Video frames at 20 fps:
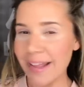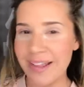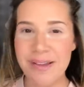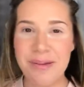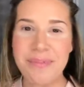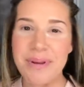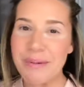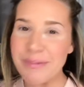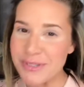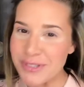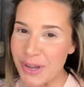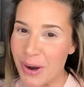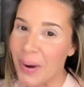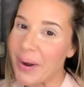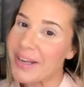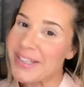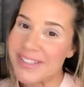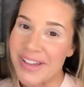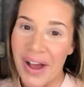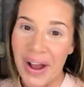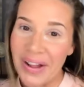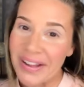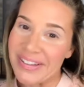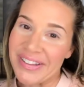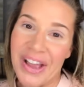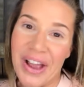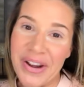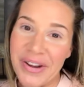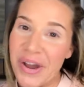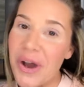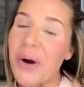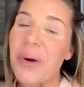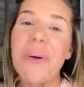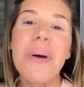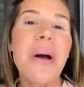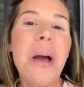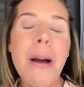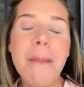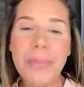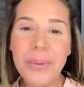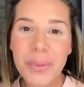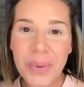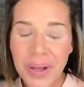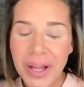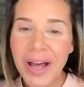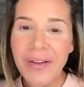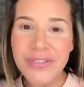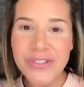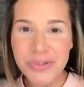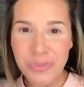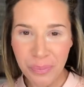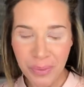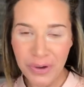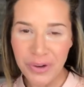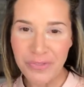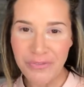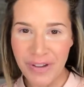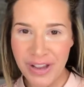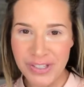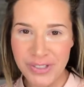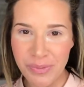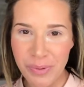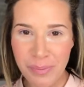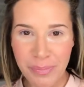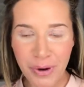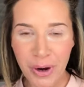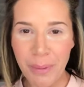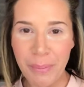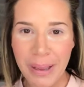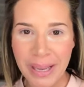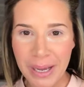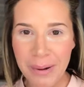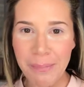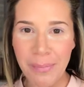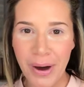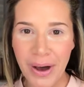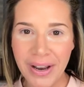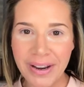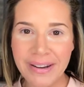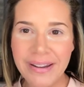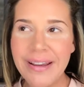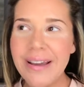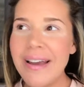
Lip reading: I'm sorry, it's ugly, I know. But we all have this weird face when we put our makeup on.